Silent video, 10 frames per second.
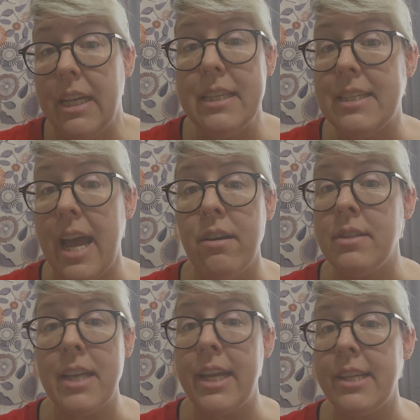it
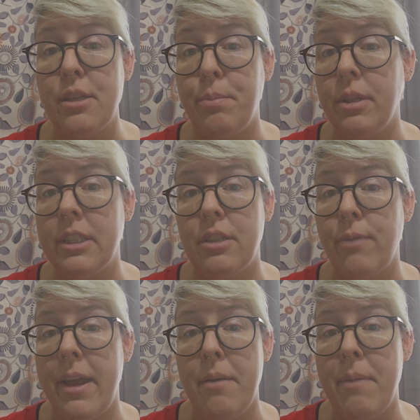sounds like it's a book that's
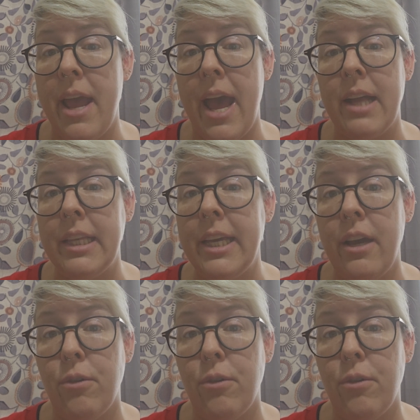right up my alley.